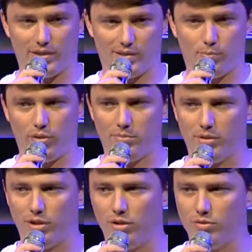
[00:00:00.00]
this point
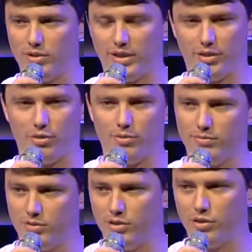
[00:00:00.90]
below then you're
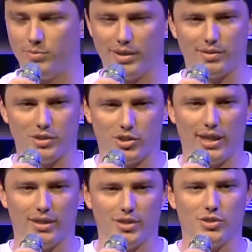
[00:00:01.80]
you know you're mentally
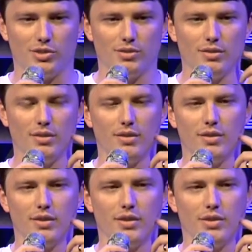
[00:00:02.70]
challenged
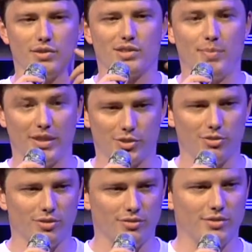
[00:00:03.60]
you're
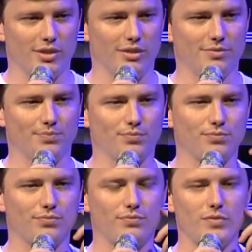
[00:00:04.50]
special you know
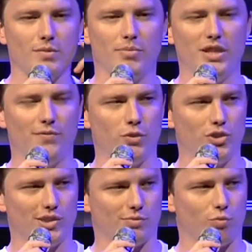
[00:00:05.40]
but if you're
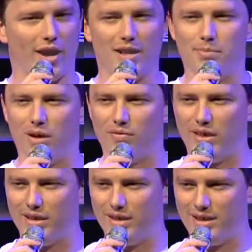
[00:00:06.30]
just right above
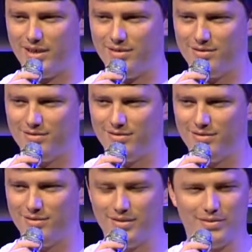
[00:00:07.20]
that line
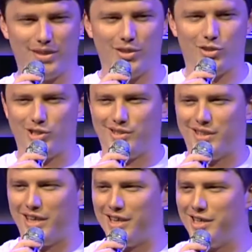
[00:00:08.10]
then you're just
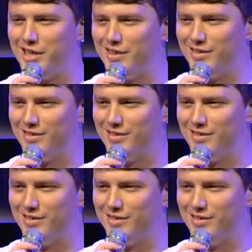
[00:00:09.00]
an idiot